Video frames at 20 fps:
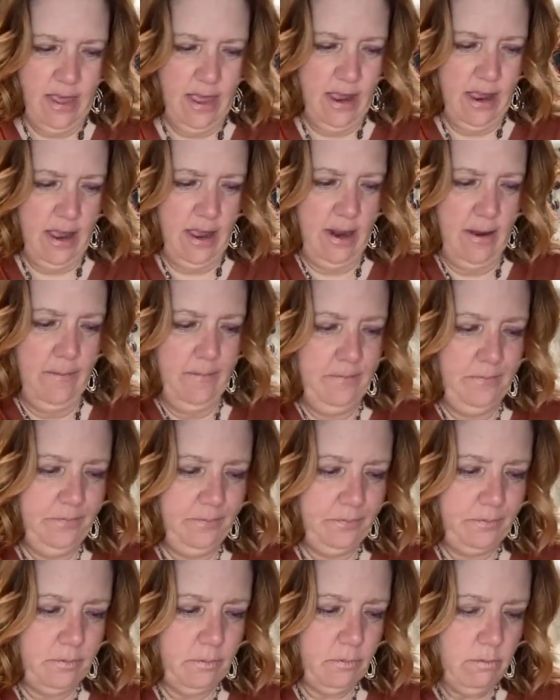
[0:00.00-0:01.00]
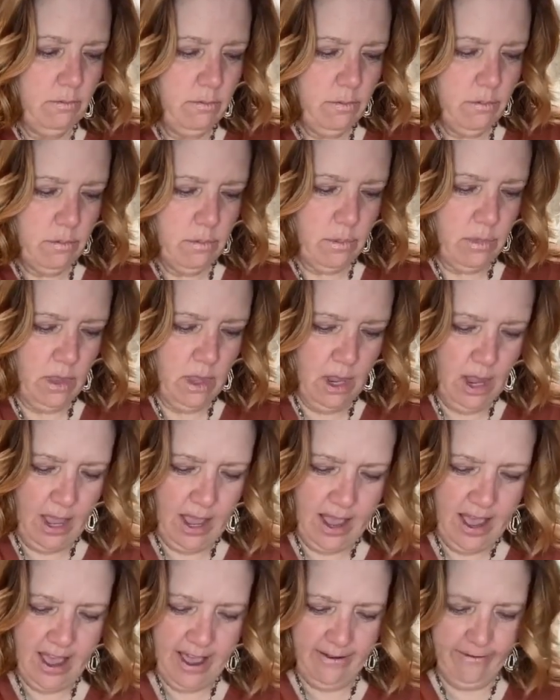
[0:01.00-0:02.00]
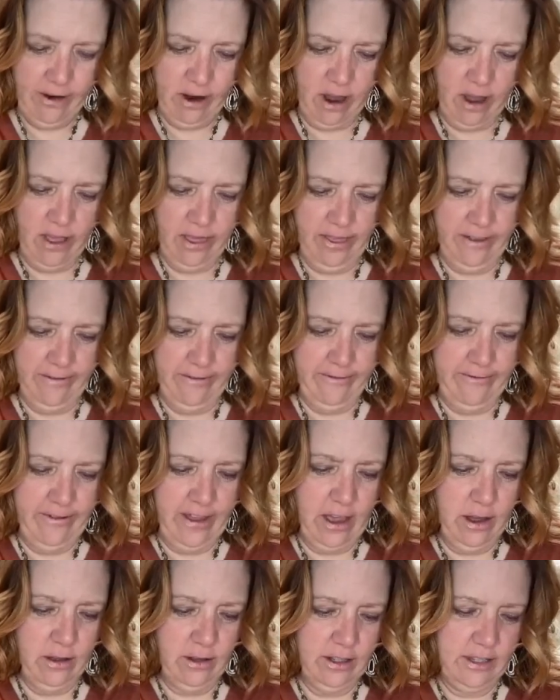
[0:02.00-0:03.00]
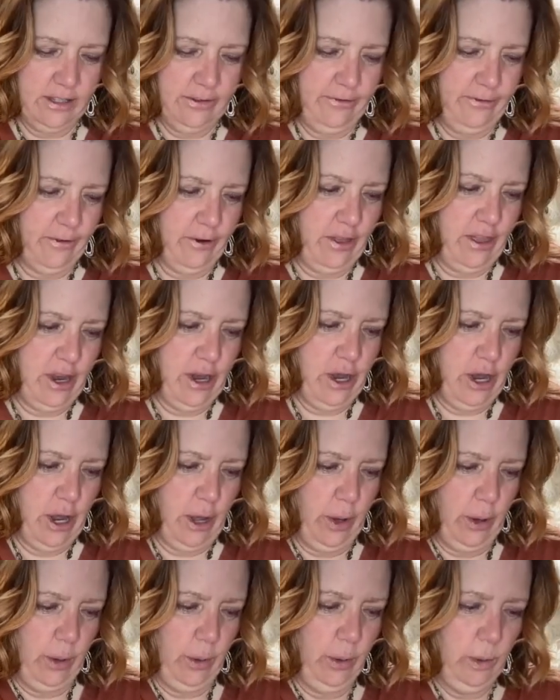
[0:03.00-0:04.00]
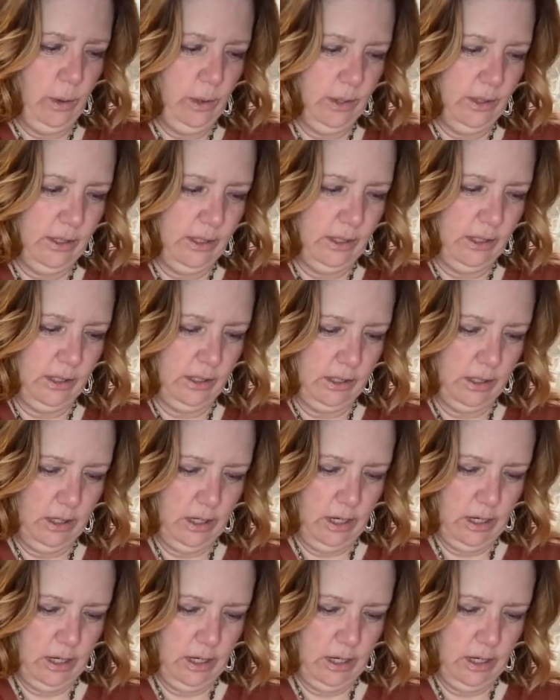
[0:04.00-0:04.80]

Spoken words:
And then I have got the felt for the nose.